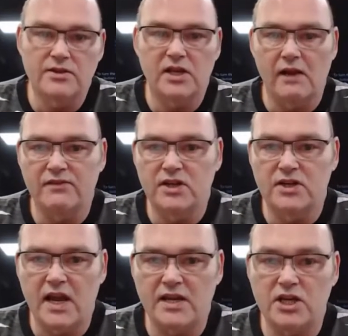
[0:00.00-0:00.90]
that you have in a
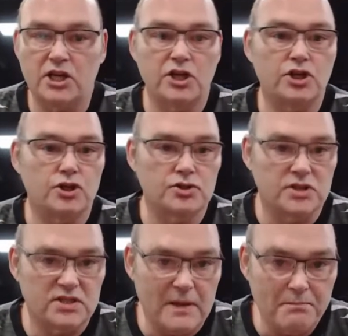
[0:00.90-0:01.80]
day, you can adjust
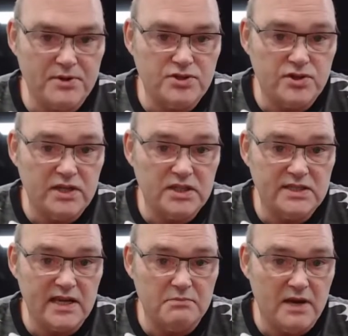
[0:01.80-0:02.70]
the temperature in your
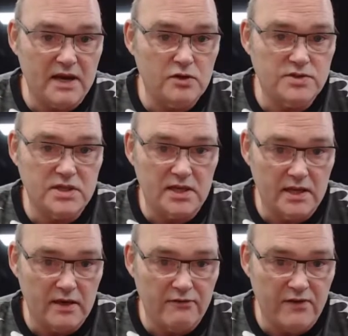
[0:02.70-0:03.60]
tent by using
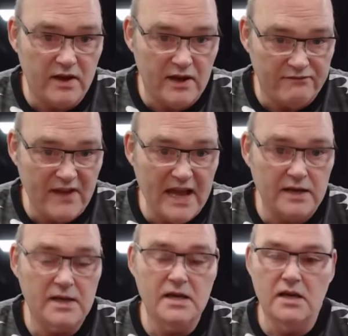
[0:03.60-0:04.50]
a fan.